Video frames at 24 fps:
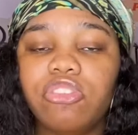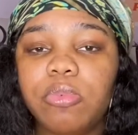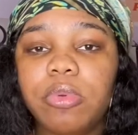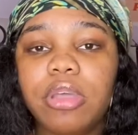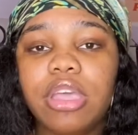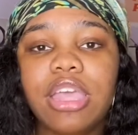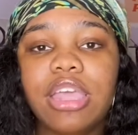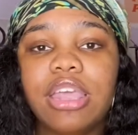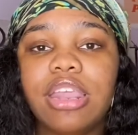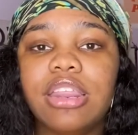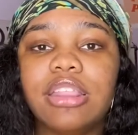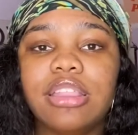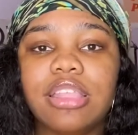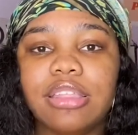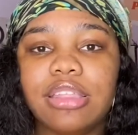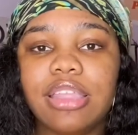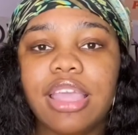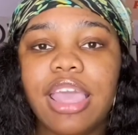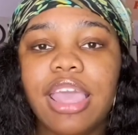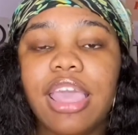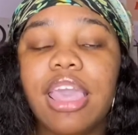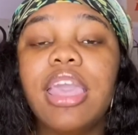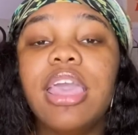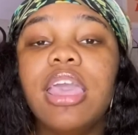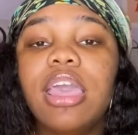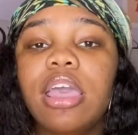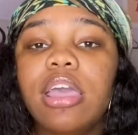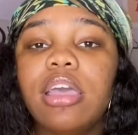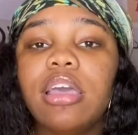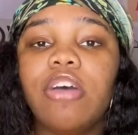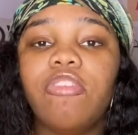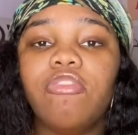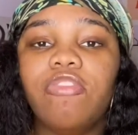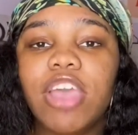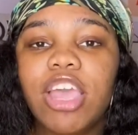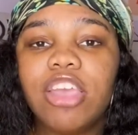But at the end of the day,
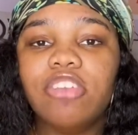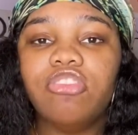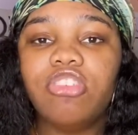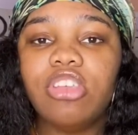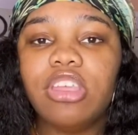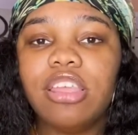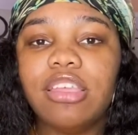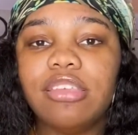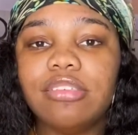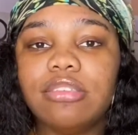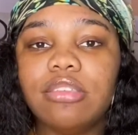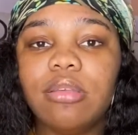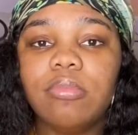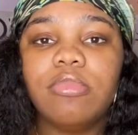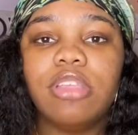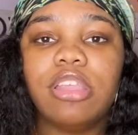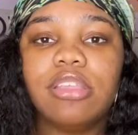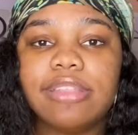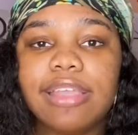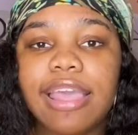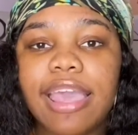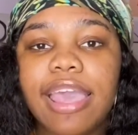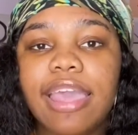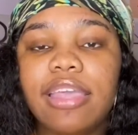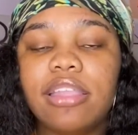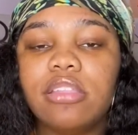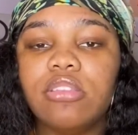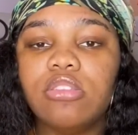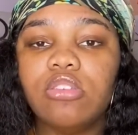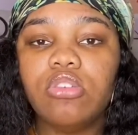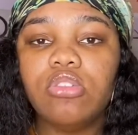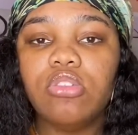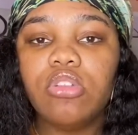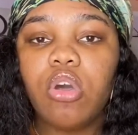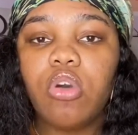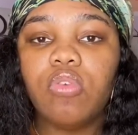affection is something that,
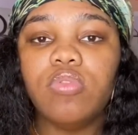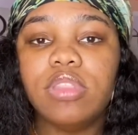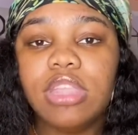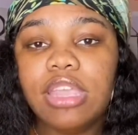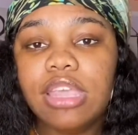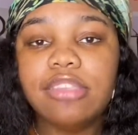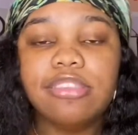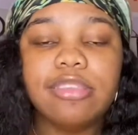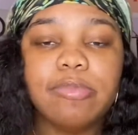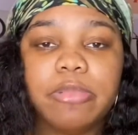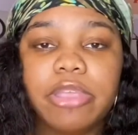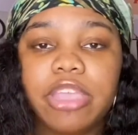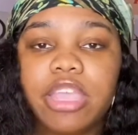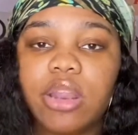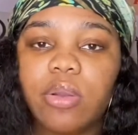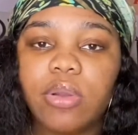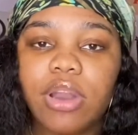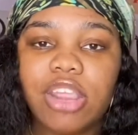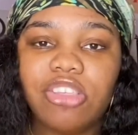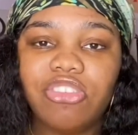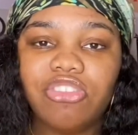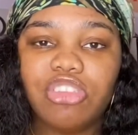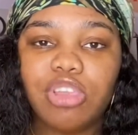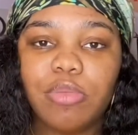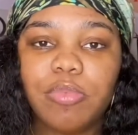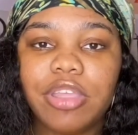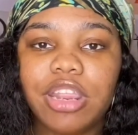you know, needs to be in a relationship.